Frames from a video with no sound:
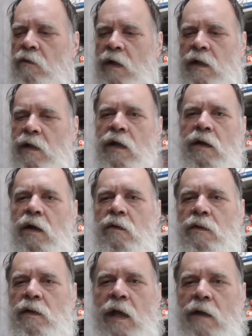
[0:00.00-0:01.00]
I'm
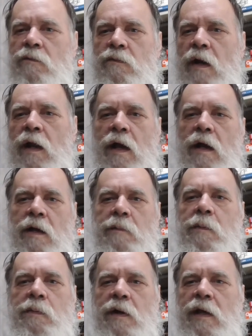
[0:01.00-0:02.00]
going to
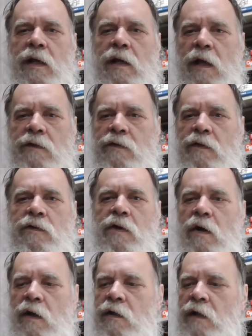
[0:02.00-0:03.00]
be putting headlights in this
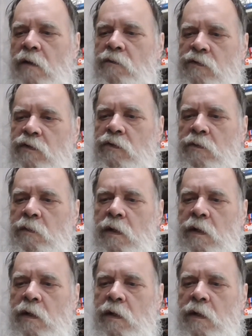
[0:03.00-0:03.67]
car anytime soon.